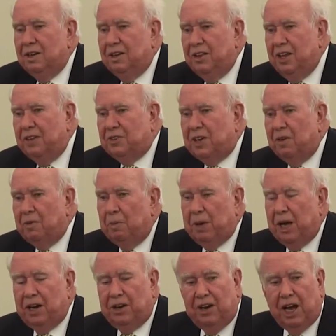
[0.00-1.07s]
They've come
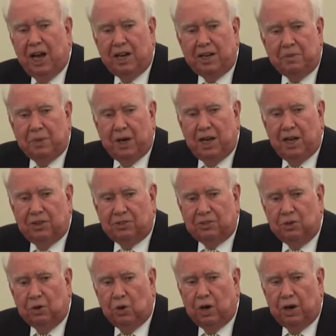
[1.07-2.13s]
about 90 miles
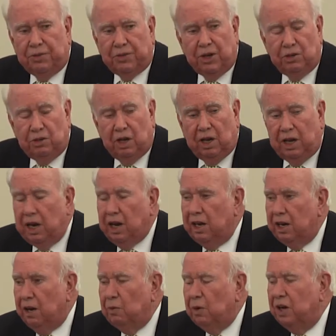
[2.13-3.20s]
north, and
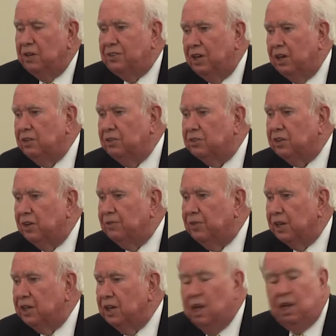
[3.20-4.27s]
I want to tell you
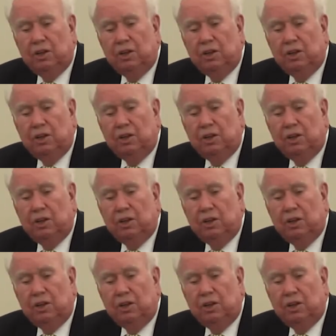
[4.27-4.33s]
something.